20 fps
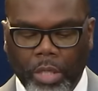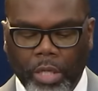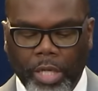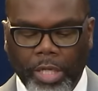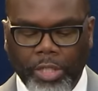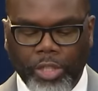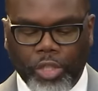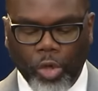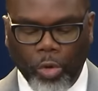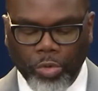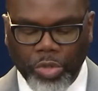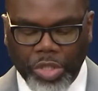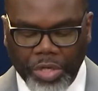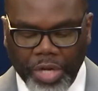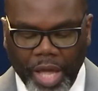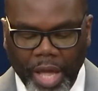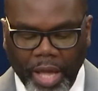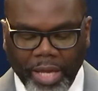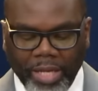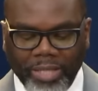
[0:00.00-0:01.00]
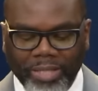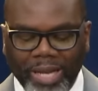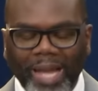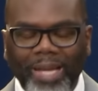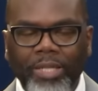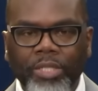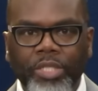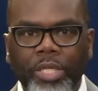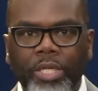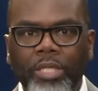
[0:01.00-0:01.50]
And so today,
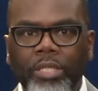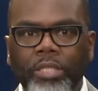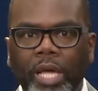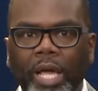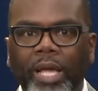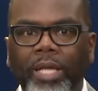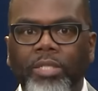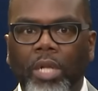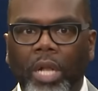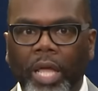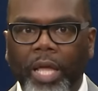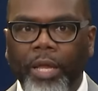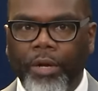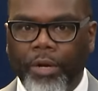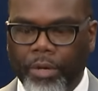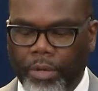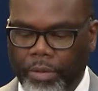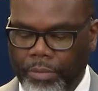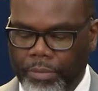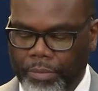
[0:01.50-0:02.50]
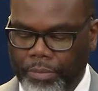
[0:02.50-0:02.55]
nineteen days later,